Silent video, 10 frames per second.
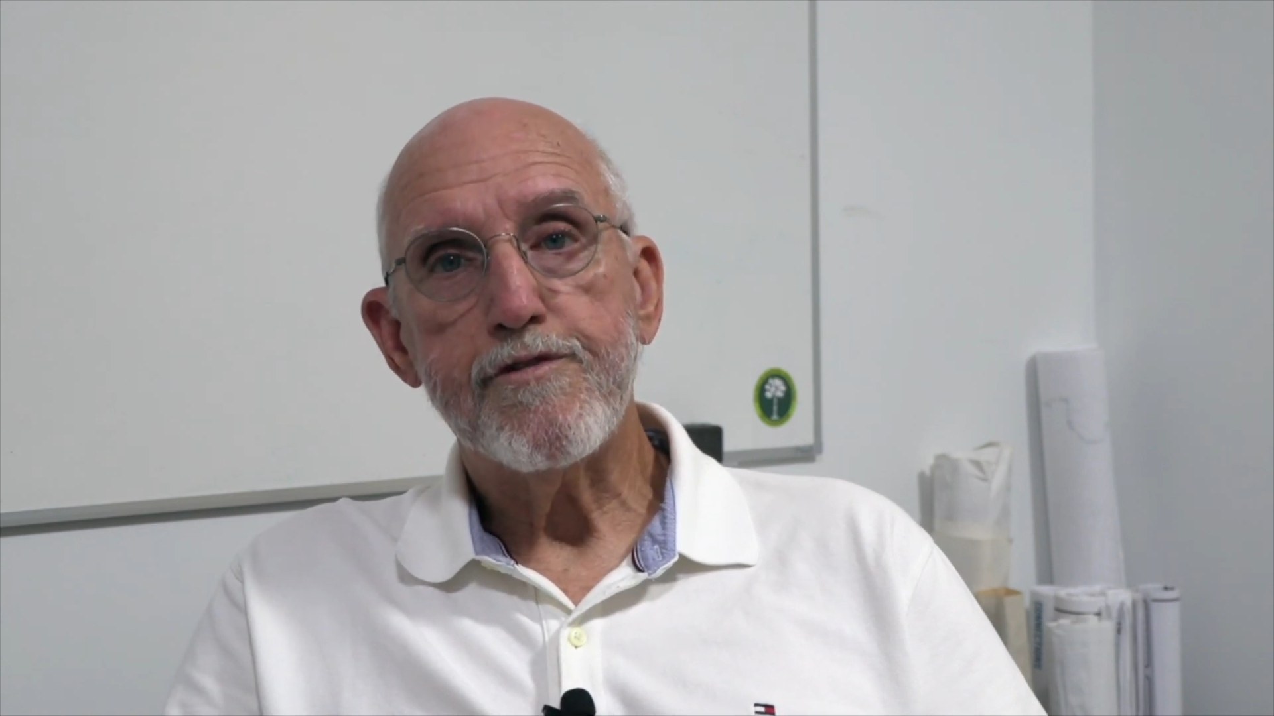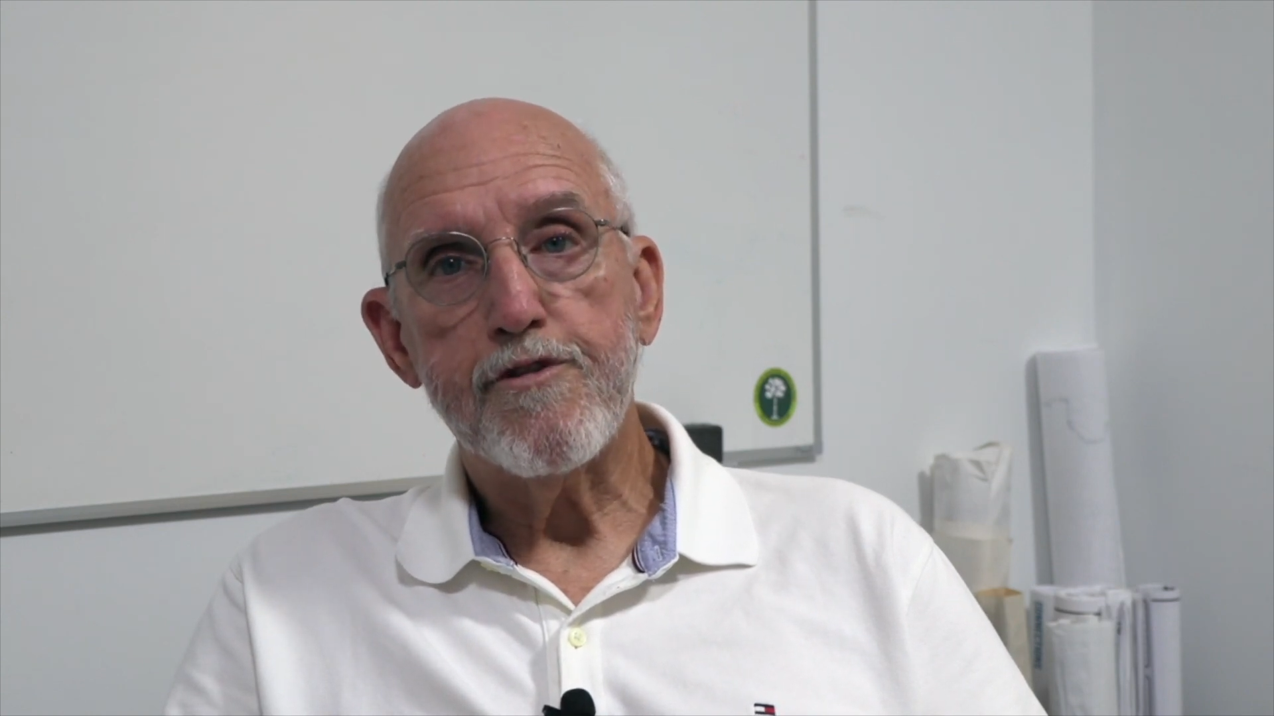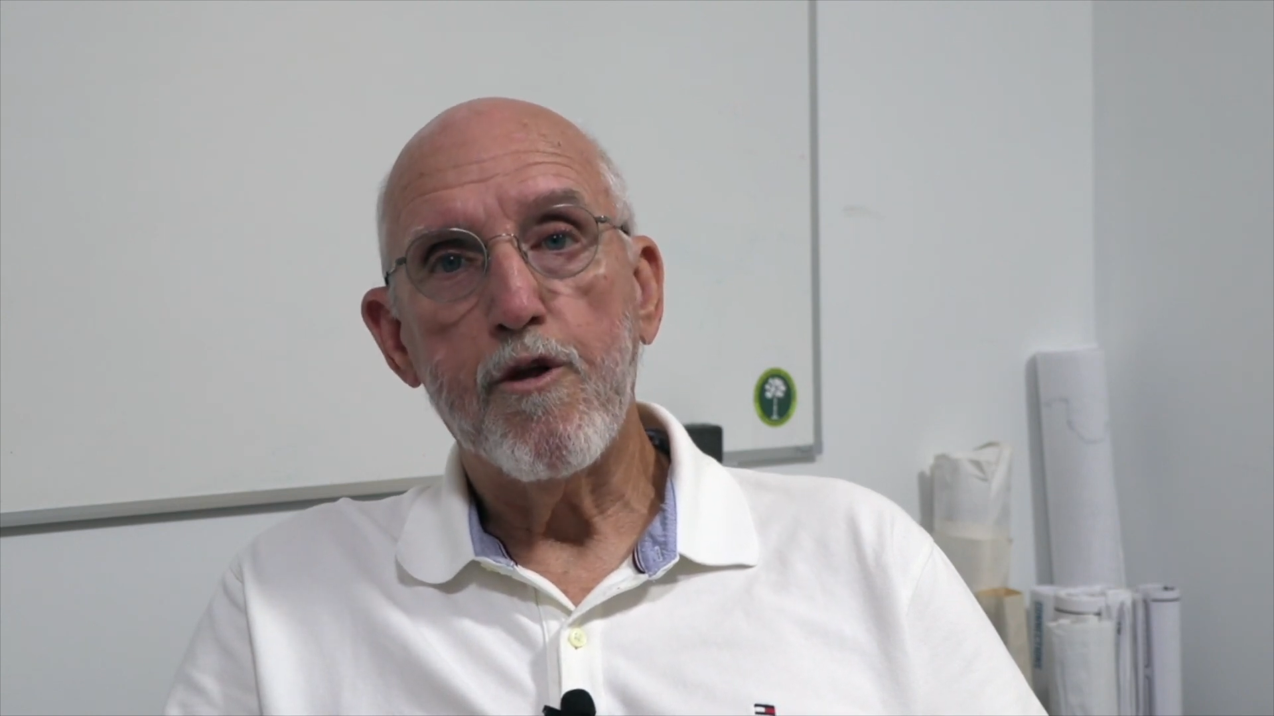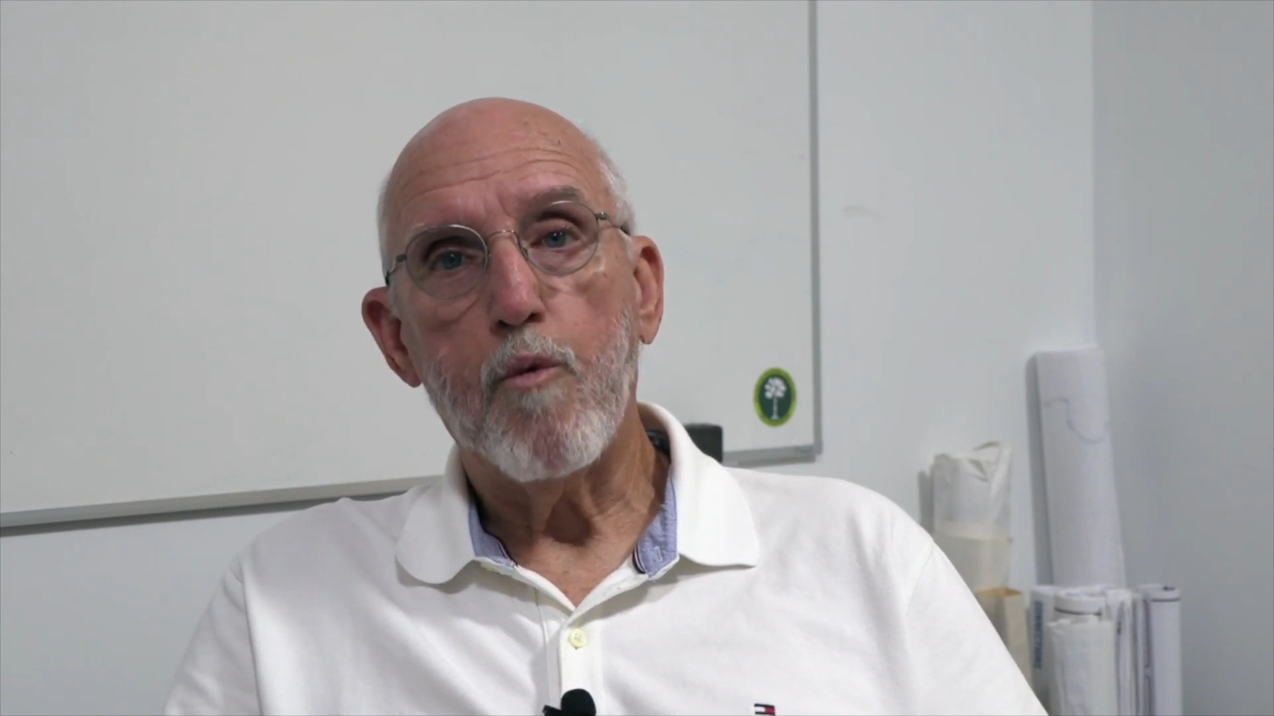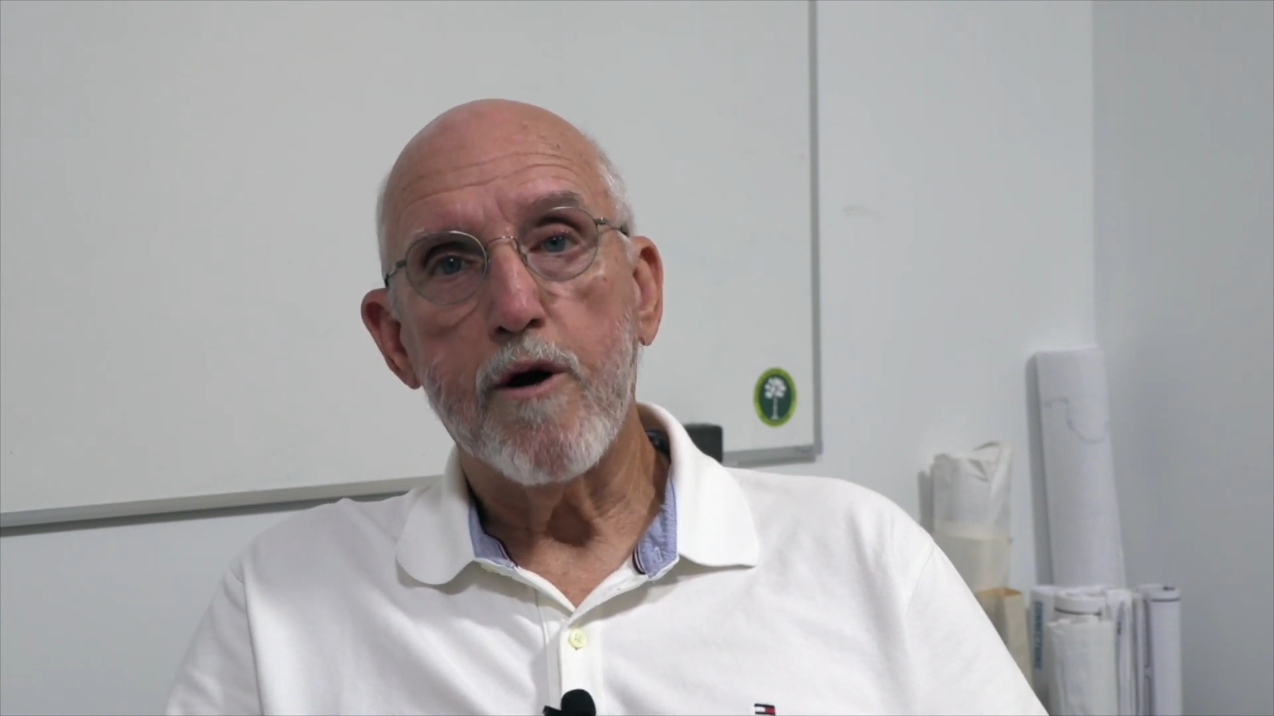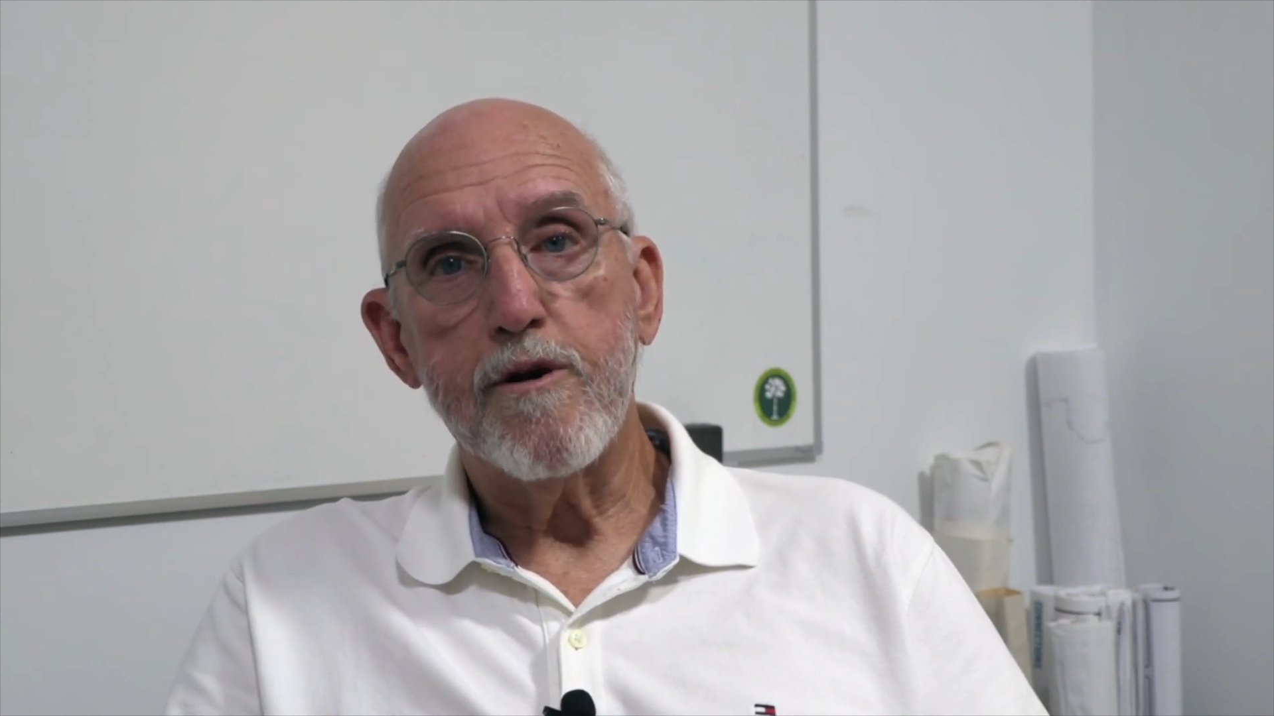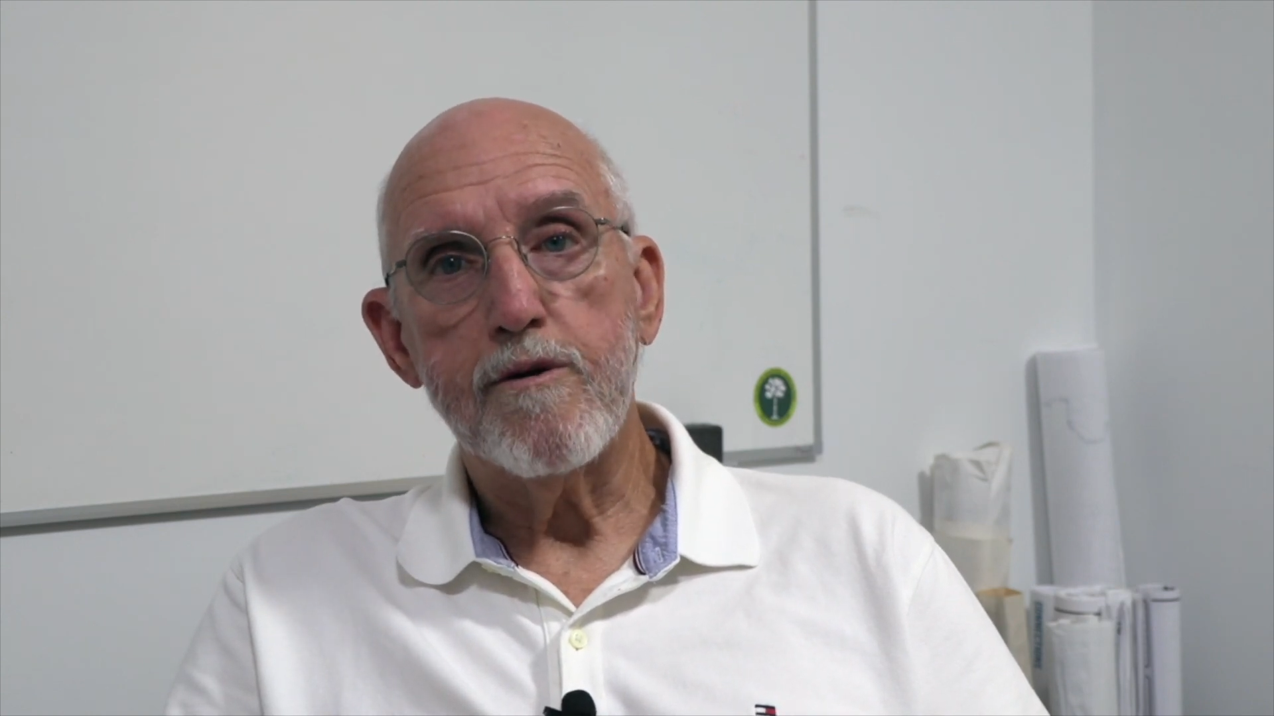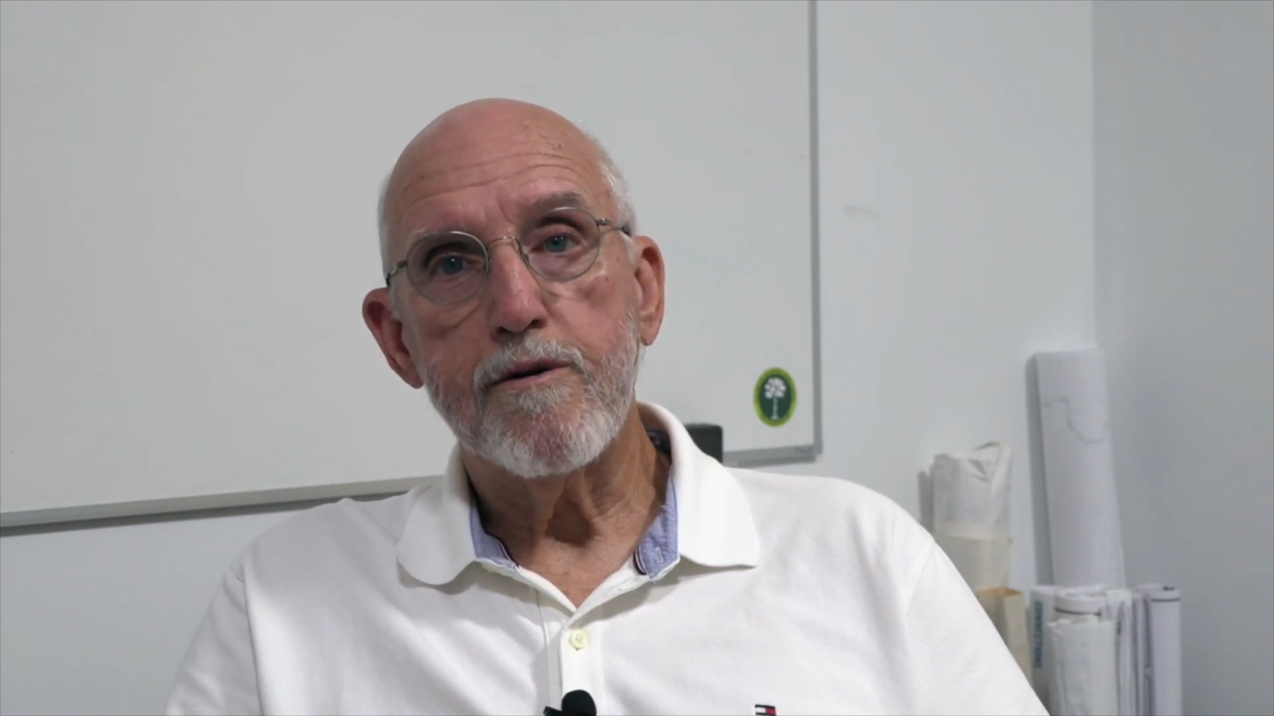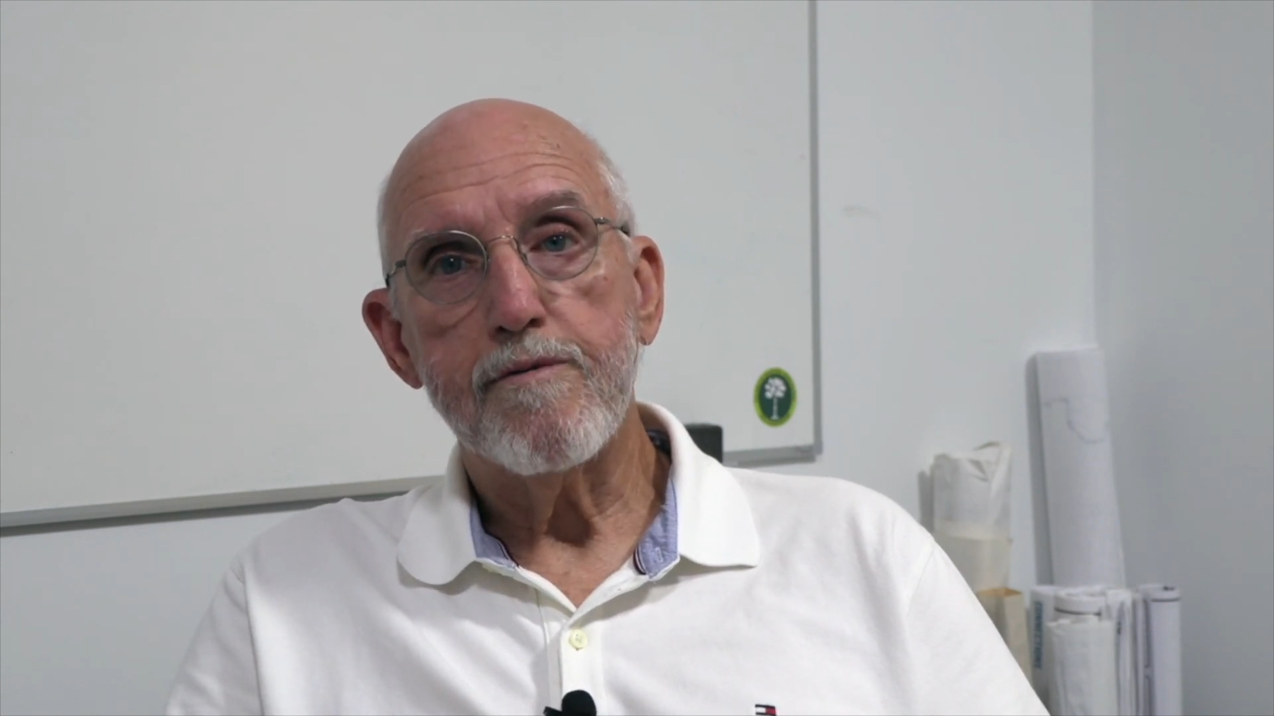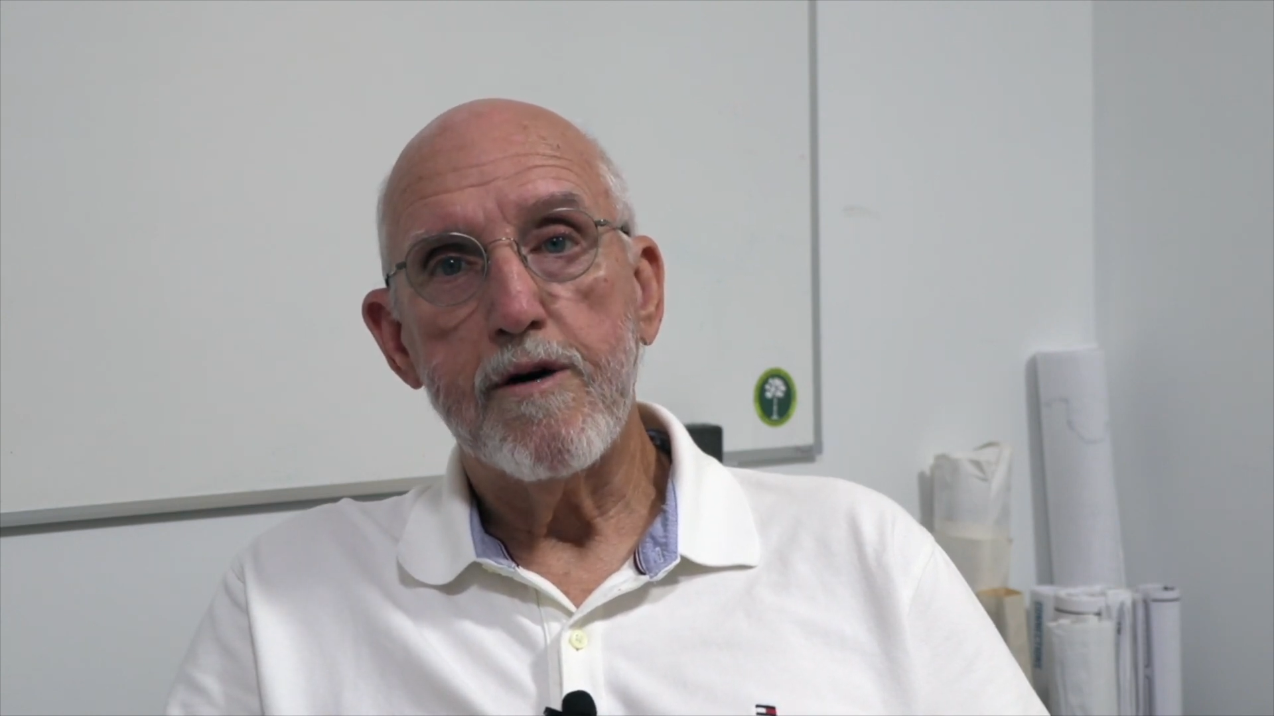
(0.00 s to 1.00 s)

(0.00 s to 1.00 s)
to the water